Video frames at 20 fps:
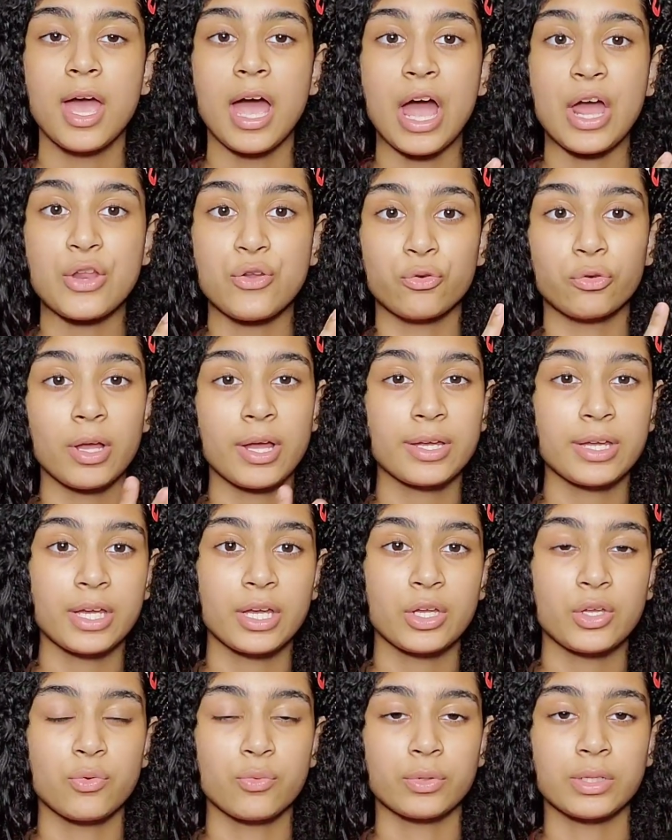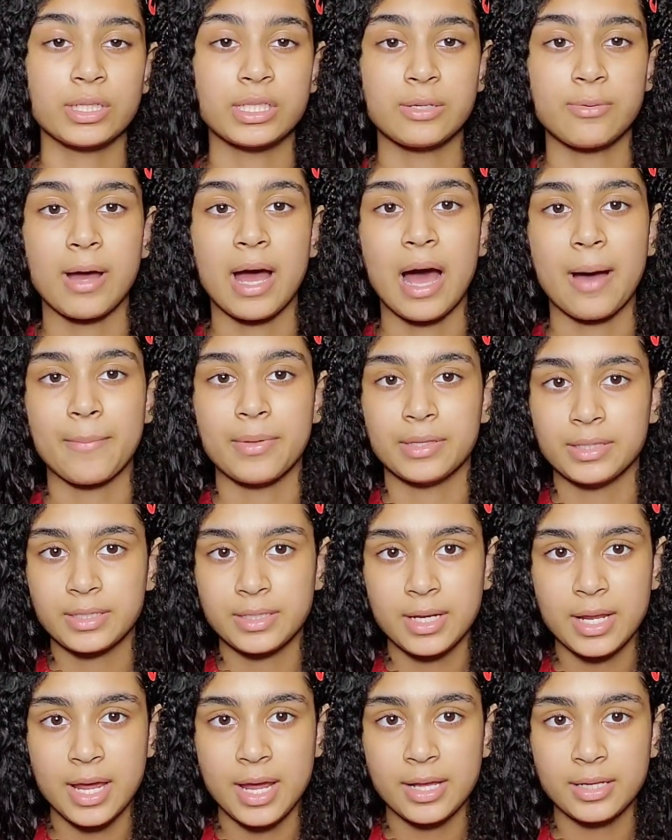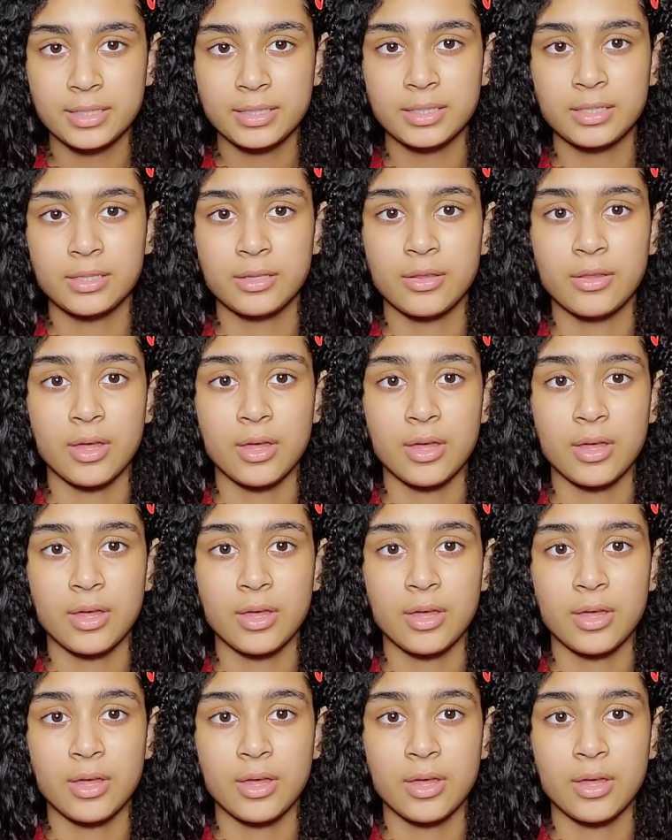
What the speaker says: and you like it, you want to see what happens next,